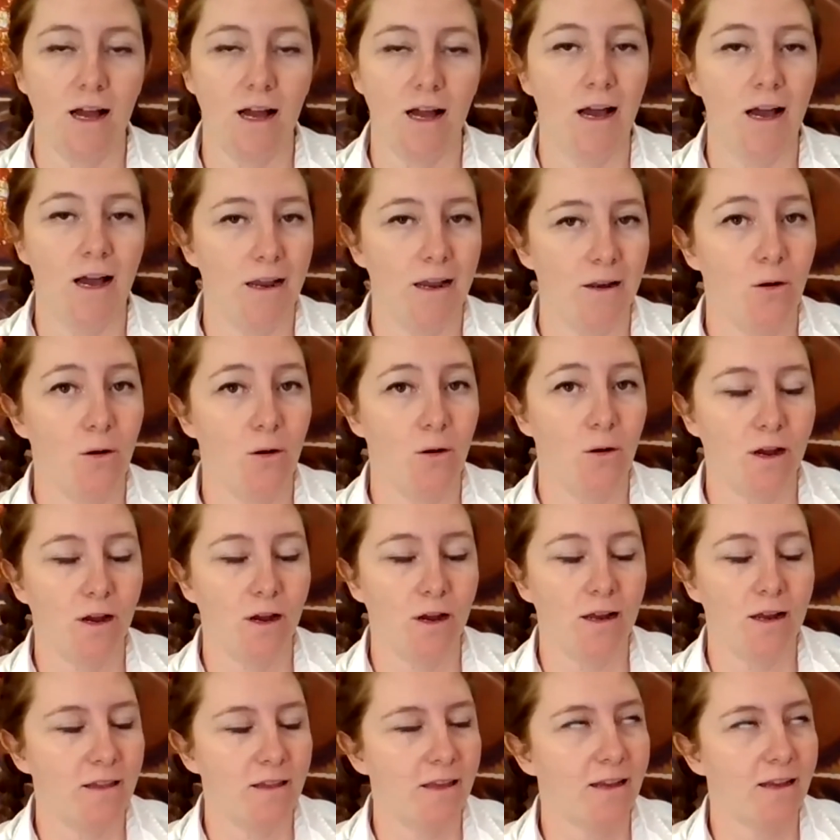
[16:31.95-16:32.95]
I know,
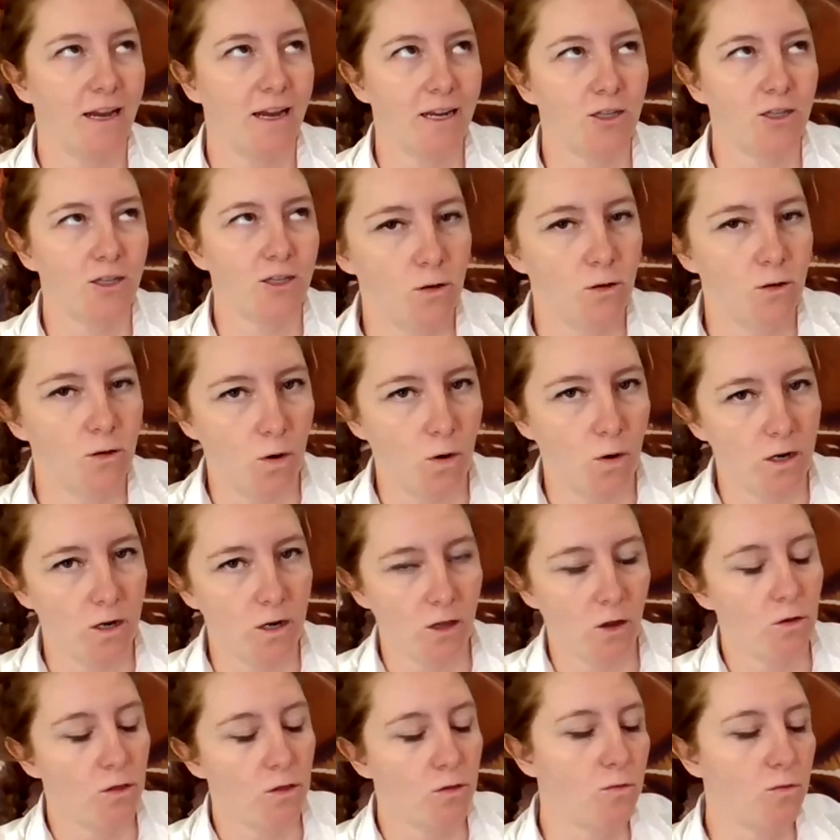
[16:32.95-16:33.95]
right? Like I totally want to
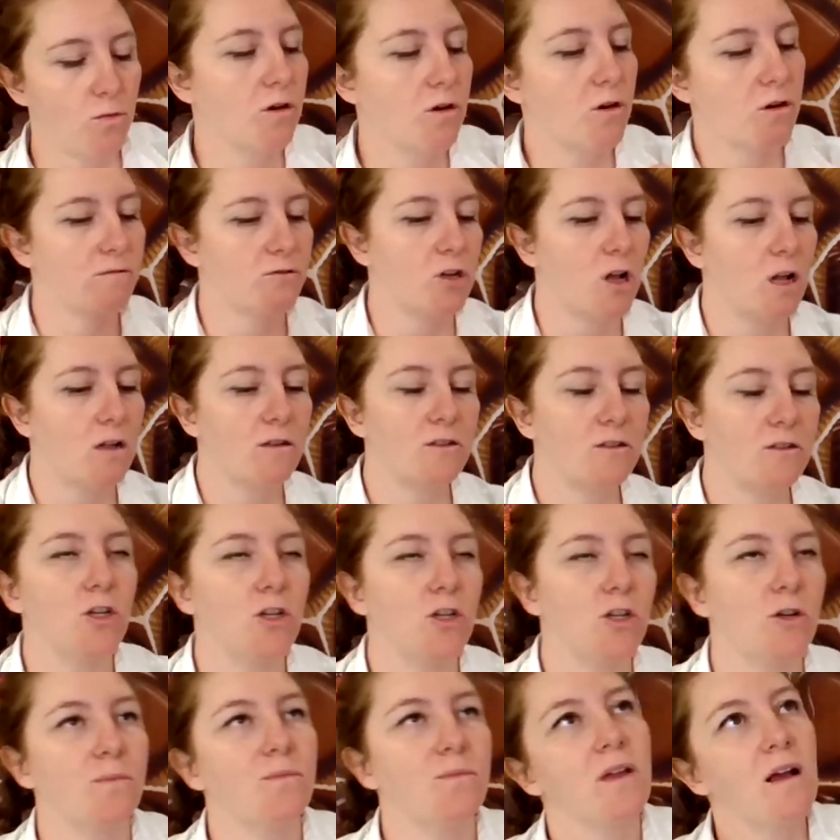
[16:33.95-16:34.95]
go through a curtain of chocolate
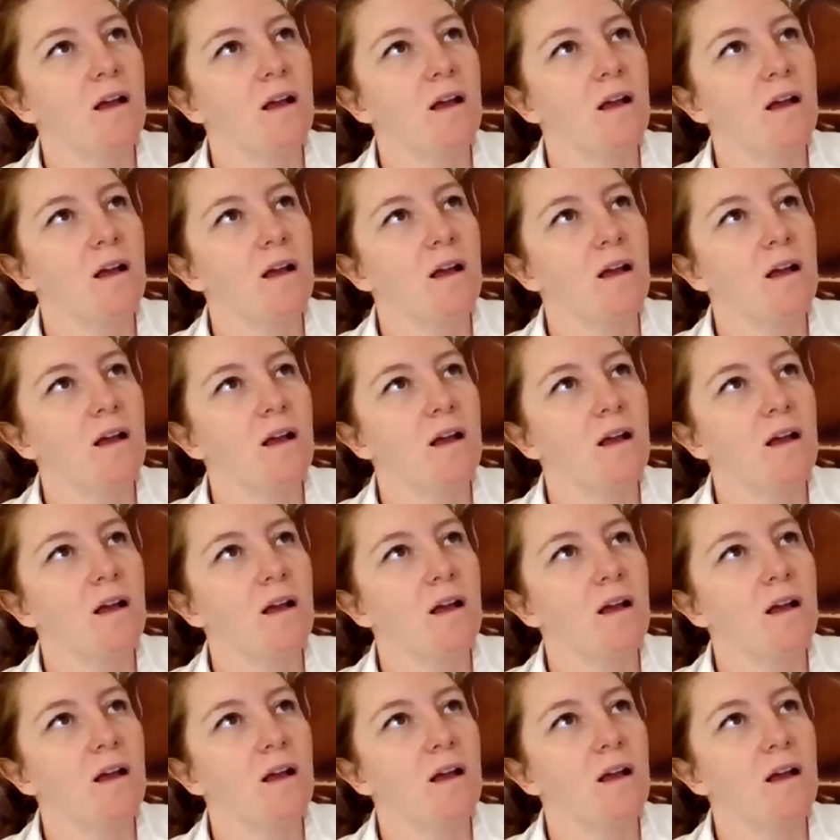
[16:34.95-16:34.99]
too.